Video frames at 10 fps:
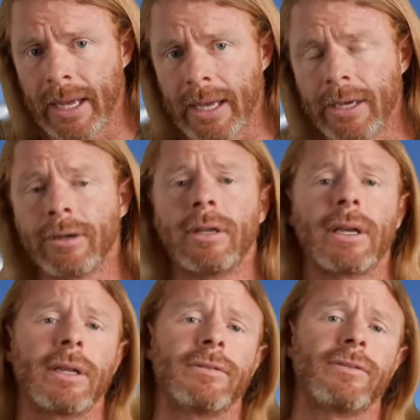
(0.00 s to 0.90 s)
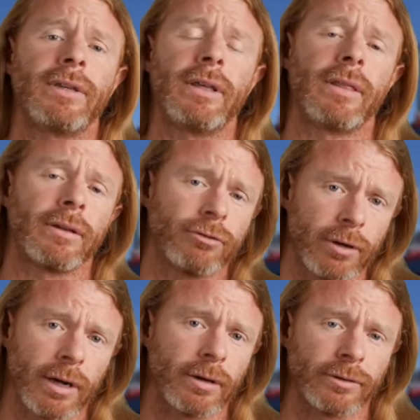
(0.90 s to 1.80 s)
Here you can see the
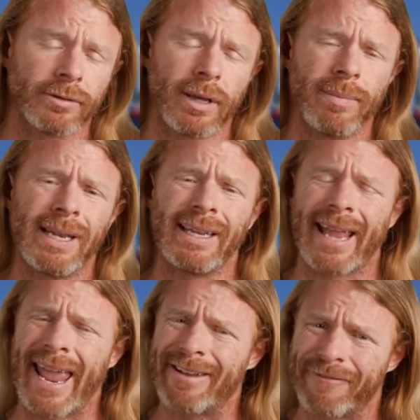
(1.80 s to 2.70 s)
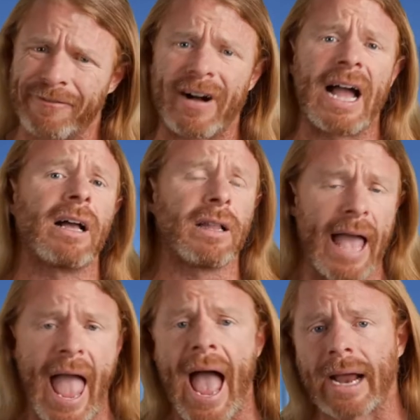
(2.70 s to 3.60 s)
truckers committing a vile
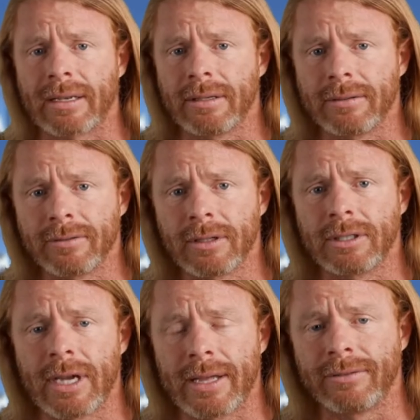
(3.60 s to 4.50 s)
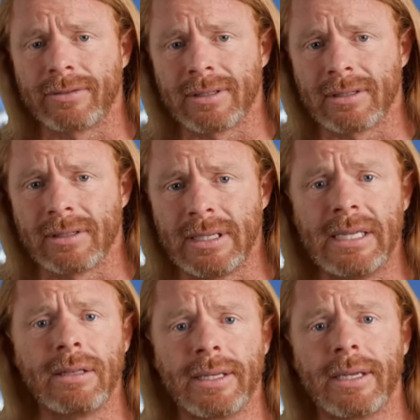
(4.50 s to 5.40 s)
act, such as
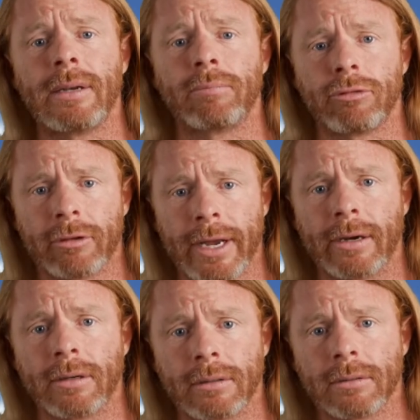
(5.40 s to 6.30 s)
kneeling in prayer.